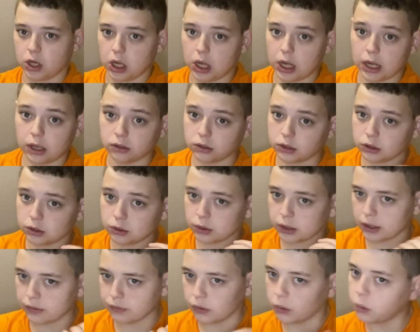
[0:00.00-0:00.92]
I only do
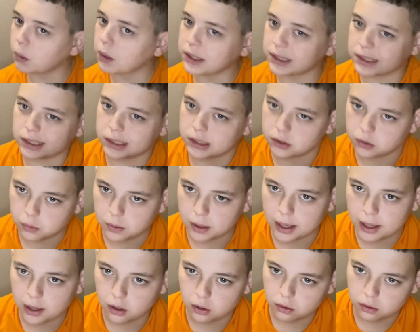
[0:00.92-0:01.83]
it every once in a
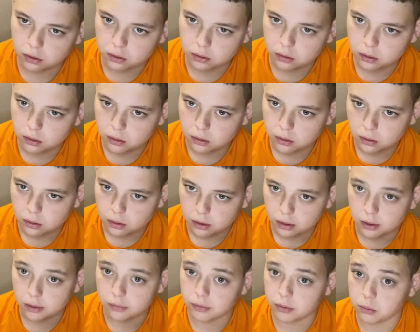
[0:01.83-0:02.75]
while.
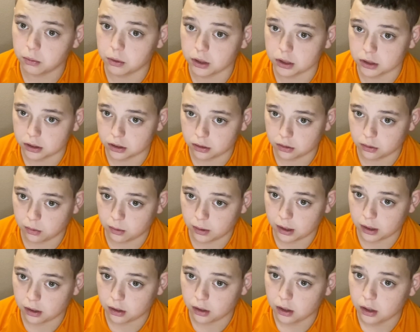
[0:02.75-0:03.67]
Every once in a while.
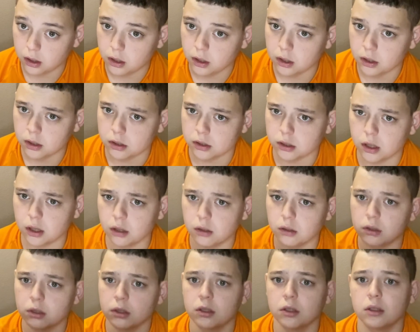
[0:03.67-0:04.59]

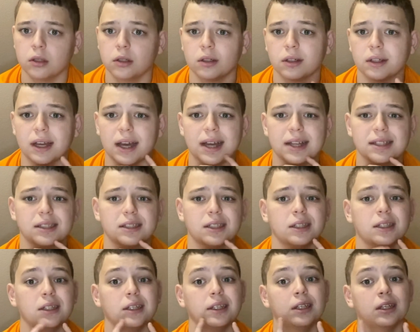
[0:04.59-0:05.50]
So, guys,
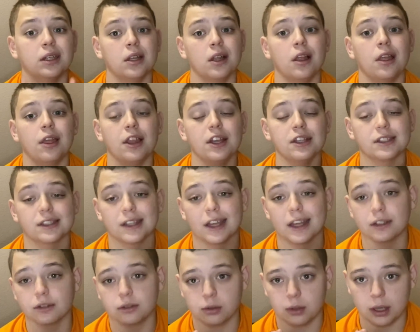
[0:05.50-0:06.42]
this is
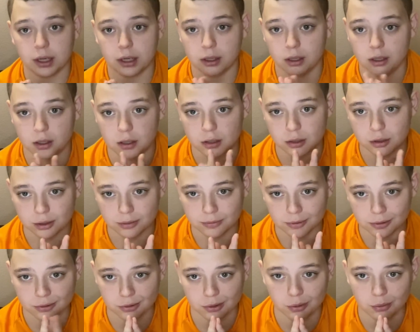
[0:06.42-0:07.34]

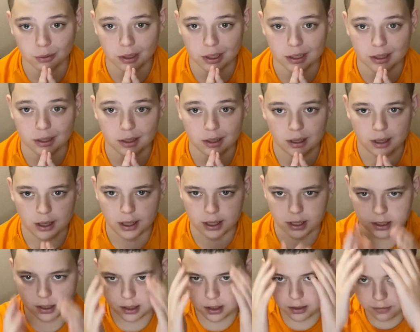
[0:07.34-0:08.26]
Antwan2431,
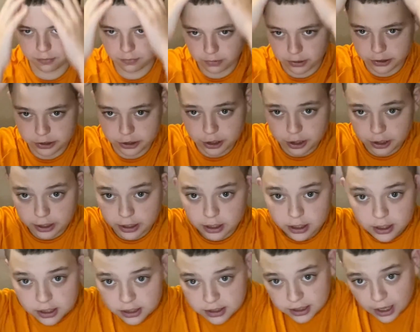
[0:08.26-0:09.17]
aka Fresh Cut,
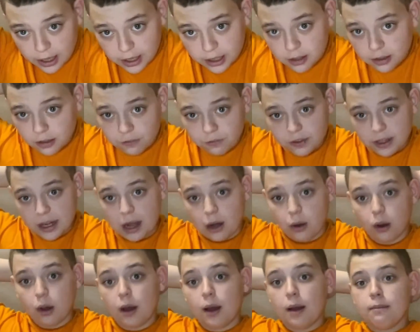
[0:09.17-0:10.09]
signing off for
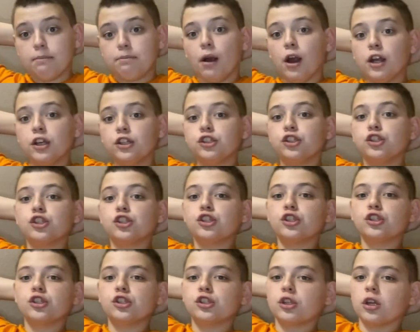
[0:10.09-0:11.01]
now.
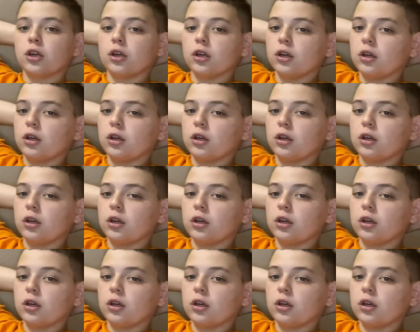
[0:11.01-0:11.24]
Peace!